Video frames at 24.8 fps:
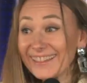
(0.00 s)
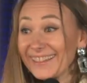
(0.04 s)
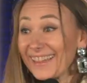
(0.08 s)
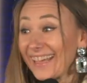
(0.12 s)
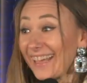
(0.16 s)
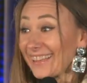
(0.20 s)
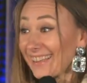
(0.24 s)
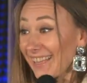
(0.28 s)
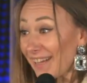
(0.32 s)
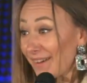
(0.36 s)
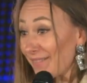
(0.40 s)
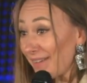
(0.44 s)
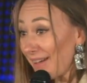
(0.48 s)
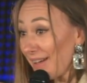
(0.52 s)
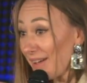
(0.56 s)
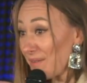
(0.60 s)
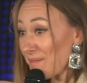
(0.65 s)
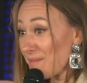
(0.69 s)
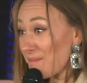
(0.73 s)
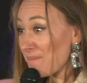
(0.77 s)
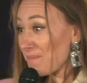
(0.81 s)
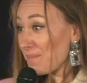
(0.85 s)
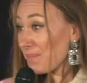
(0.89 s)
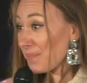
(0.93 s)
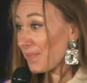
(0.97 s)
it's not
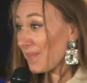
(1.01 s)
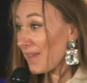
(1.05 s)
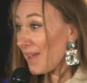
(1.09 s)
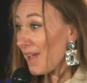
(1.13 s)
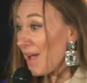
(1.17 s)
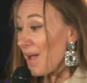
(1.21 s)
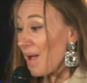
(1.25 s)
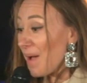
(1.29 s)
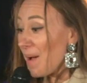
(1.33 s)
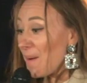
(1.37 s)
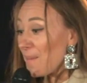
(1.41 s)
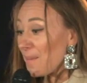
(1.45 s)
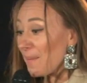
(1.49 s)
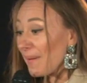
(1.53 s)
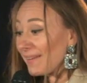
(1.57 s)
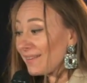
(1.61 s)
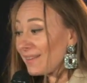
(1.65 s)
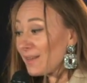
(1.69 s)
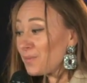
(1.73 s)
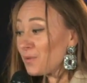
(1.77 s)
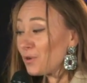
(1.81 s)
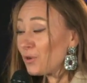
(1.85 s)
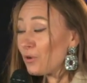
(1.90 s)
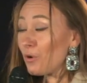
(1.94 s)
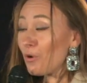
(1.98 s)
so joyfully for
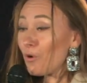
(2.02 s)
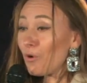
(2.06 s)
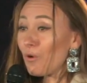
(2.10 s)
me.